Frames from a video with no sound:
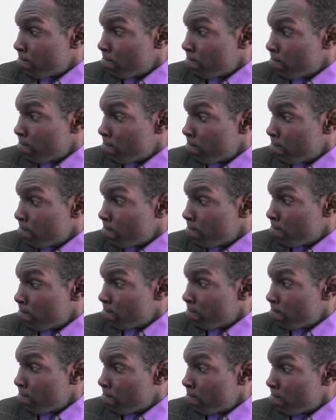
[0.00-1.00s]

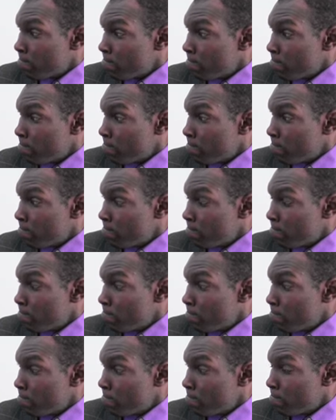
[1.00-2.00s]

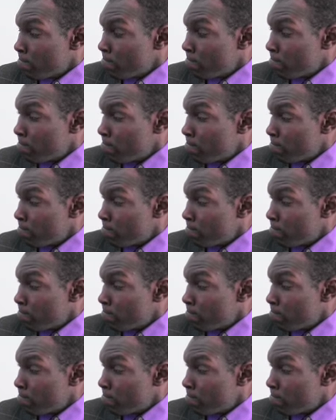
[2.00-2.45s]
[no speech]